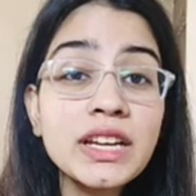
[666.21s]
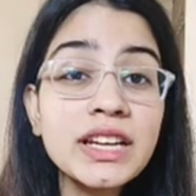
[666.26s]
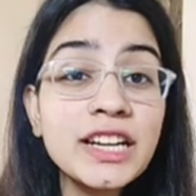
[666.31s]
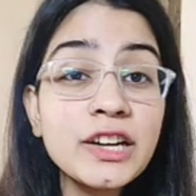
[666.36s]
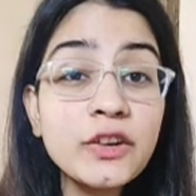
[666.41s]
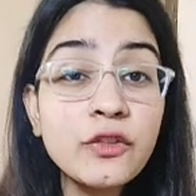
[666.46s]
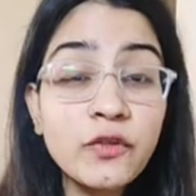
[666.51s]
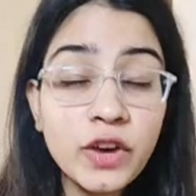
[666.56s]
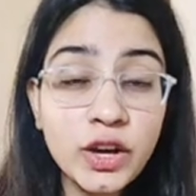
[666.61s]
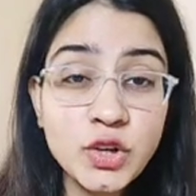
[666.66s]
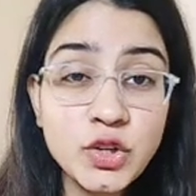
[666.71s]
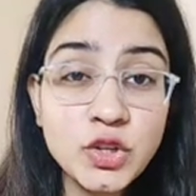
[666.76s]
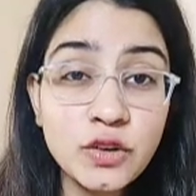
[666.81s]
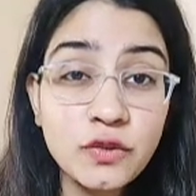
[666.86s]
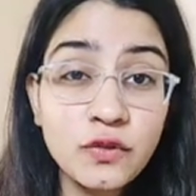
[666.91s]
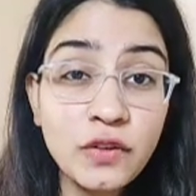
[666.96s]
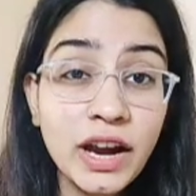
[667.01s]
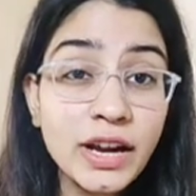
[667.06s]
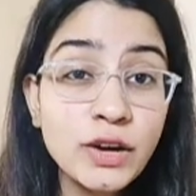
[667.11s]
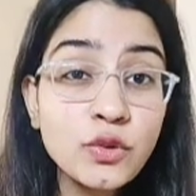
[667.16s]
do we read
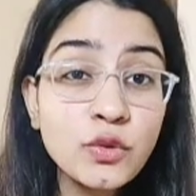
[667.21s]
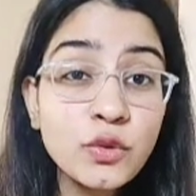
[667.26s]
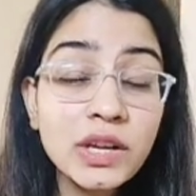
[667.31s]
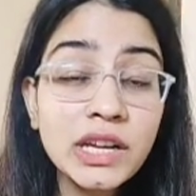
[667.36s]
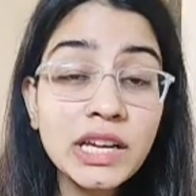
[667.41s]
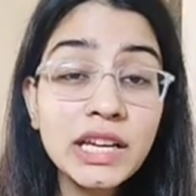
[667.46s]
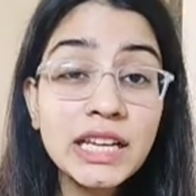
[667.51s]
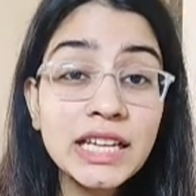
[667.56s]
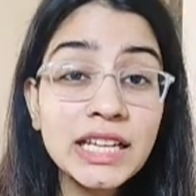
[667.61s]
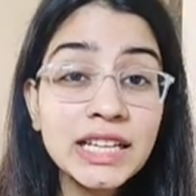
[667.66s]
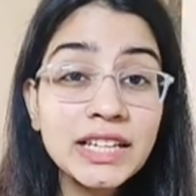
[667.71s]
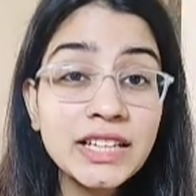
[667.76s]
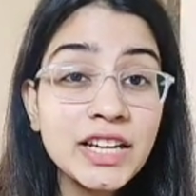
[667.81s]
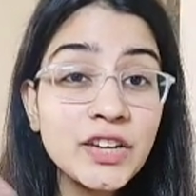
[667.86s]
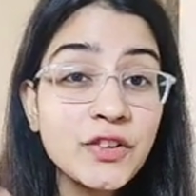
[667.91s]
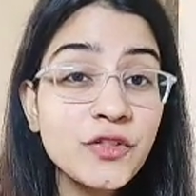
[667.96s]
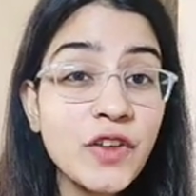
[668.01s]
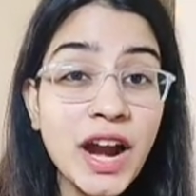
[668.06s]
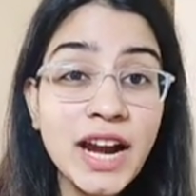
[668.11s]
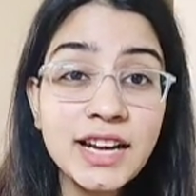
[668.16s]
fiction? Why do
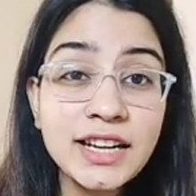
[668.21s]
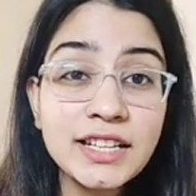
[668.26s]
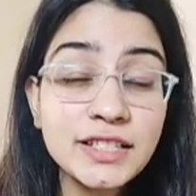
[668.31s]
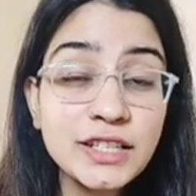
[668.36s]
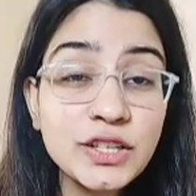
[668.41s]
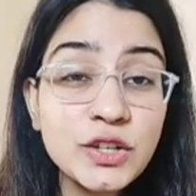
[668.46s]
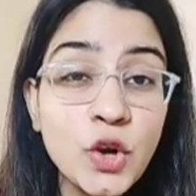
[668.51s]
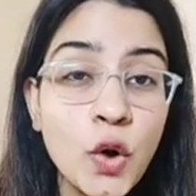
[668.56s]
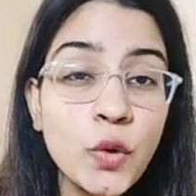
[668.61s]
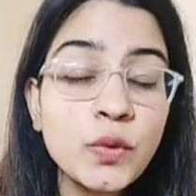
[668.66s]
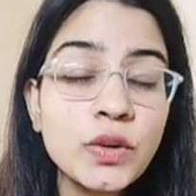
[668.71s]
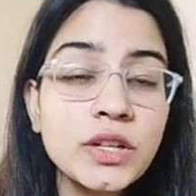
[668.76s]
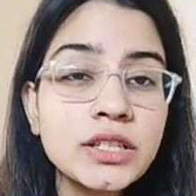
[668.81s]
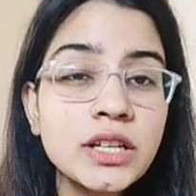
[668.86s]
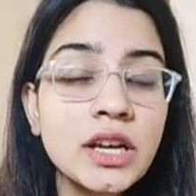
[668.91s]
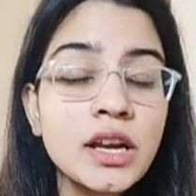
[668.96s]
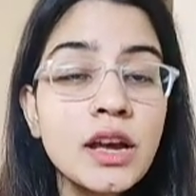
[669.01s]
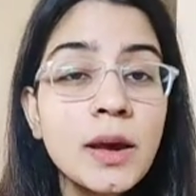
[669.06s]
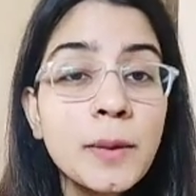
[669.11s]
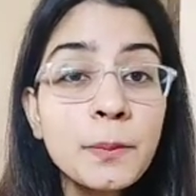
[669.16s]
we read fantasy
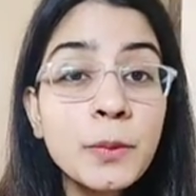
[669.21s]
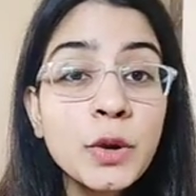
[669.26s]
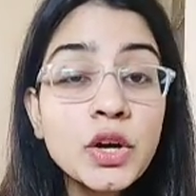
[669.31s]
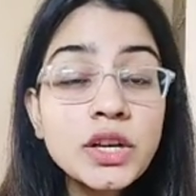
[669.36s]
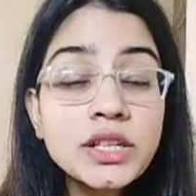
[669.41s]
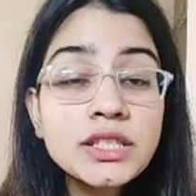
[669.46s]
novels?